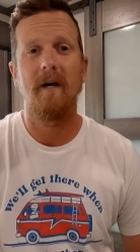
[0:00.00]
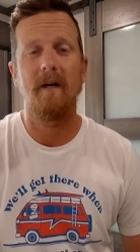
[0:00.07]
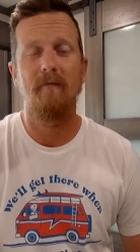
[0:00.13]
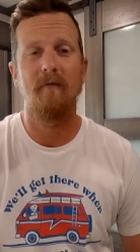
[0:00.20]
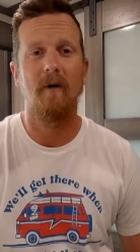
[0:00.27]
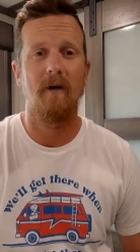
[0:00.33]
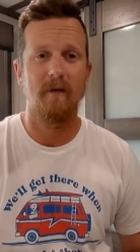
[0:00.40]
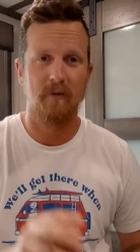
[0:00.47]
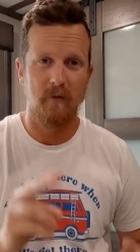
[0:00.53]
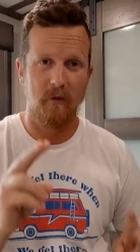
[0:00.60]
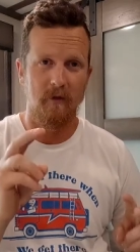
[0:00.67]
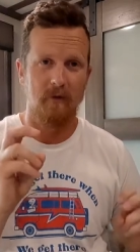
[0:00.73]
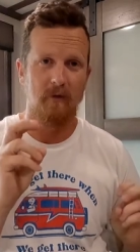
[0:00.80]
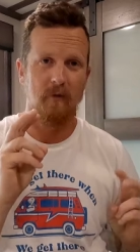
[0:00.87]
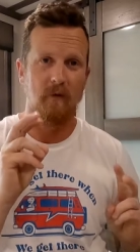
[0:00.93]
kind of on
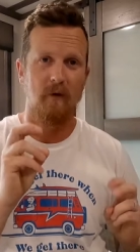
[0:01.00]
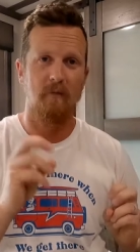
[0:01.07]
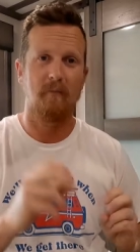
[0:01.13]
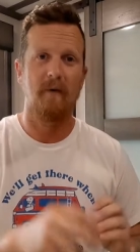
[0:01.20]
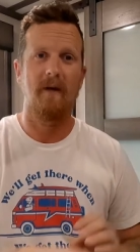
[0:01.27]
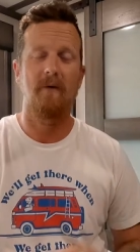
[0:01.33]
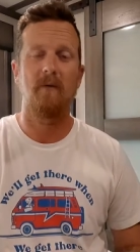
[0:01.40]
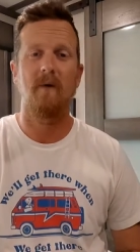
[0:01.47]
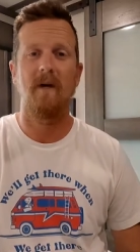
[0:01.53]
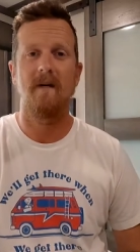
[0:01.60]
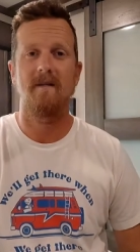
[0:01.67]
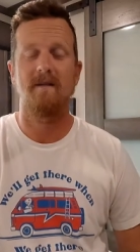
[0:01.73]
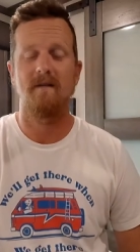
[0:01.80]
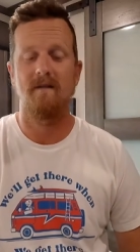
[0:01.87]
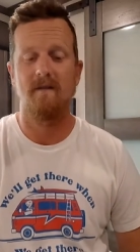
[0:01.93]
quote-unquote bed
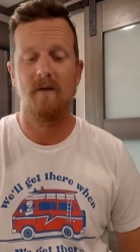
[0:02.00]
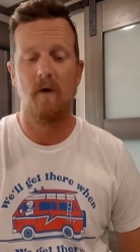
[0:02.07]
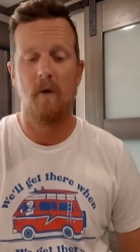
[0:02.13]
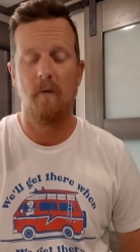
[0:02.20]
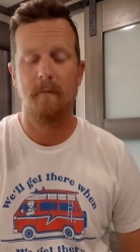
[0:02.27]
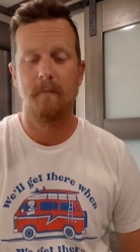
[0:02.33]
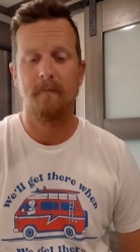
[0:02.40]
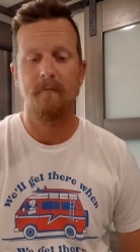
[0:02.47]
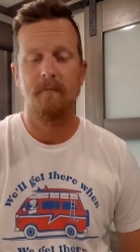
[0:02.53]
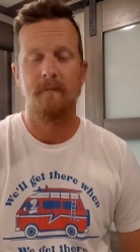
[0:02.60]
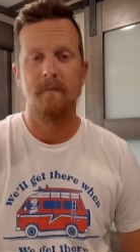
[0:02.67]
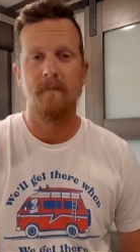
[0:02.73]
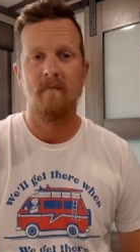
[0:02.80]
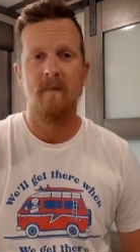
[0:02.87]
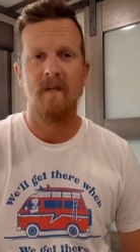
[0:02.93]
rest. So
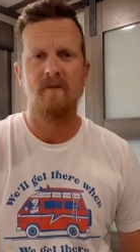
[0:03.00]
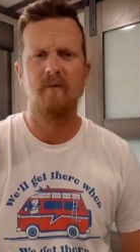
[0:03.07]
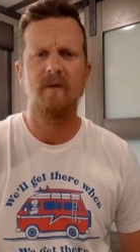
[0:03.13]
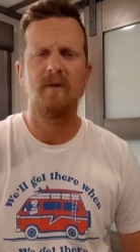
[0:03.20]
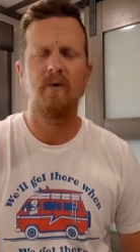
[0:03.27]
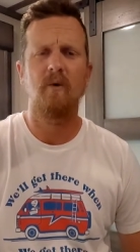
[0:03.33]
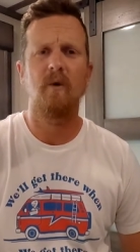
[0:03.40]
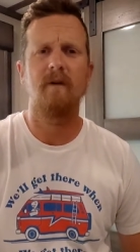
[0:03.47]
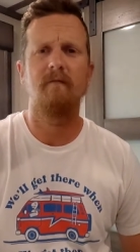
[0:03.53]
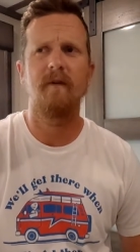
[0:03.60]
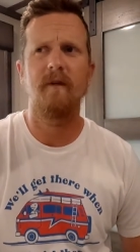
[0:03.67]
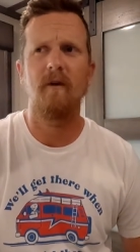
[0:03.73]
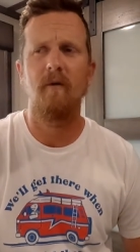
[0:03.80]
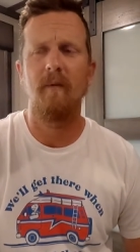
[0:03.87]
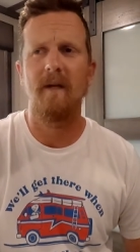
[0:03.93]
I just want to do a quick
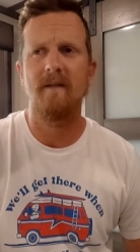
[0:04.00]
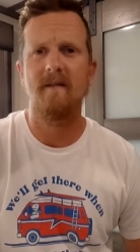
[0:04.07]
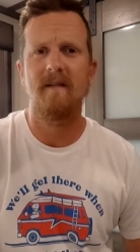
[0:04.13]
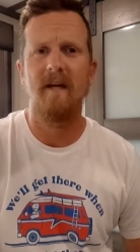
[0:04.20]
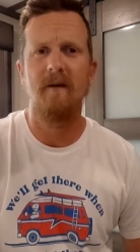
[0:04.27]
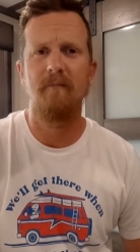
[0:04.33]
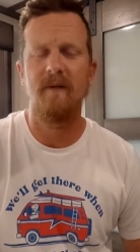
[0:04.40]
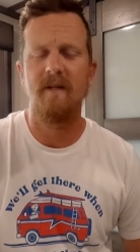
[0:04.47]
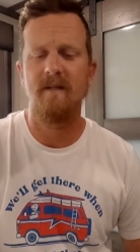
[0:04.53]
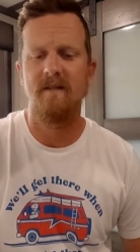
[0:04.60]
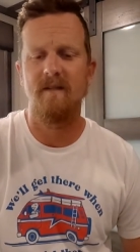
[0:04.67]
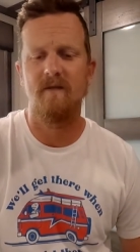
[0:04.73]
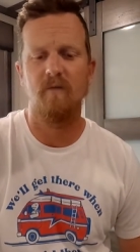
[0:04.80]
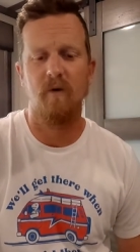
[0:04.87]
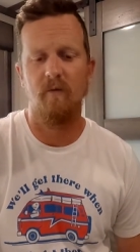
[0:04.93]
video about
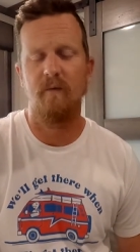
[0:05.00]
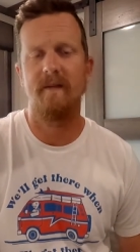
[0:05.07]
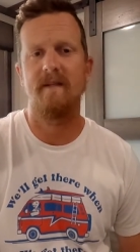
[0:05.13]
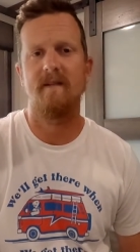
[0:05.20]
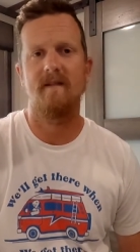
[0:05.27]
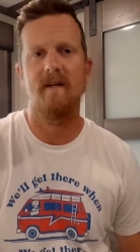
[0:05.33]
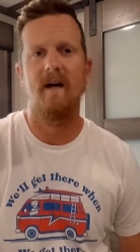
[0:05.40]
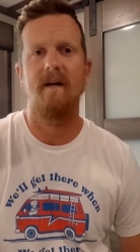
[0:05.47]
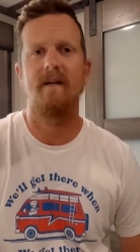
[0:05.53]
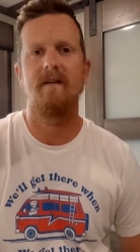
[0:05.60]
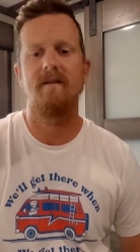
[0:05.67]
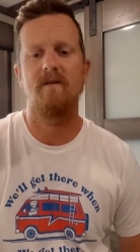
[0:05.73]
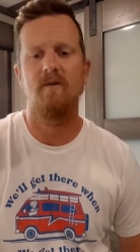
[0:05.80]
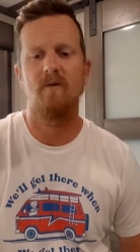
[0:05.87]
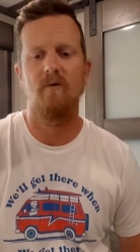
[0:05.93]
escapees. It's what we
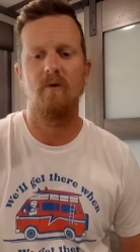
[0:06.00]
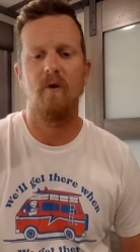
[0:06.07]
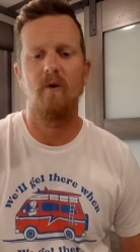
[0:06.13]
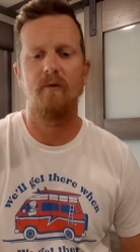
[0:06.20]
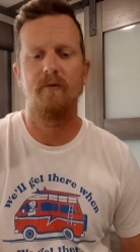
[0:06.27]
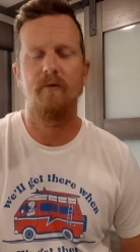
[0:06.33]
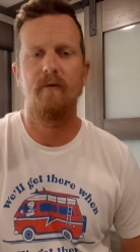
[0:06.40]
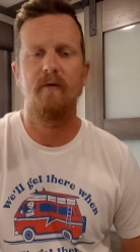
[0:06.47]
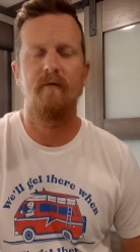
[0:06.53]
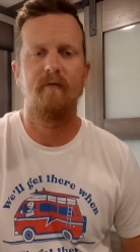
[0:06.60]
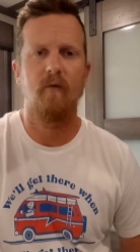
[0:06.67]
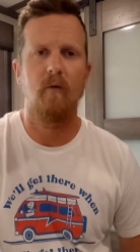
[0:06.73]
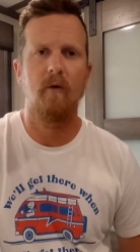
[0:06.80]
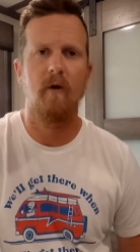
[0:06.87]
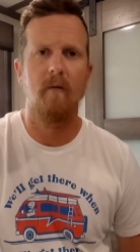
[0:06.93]
decided to go through to
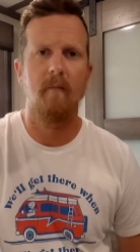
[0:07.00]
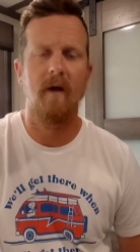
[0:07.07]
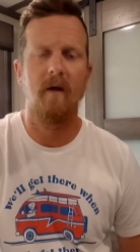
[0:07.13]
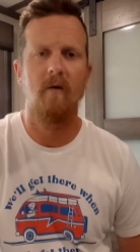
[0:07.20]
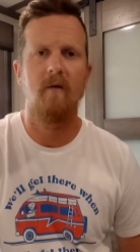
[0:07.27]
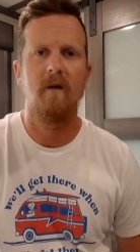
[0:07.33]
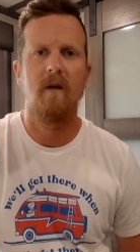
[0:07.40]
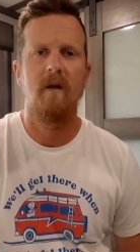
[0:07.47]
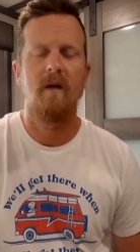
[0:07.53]
forward our mail.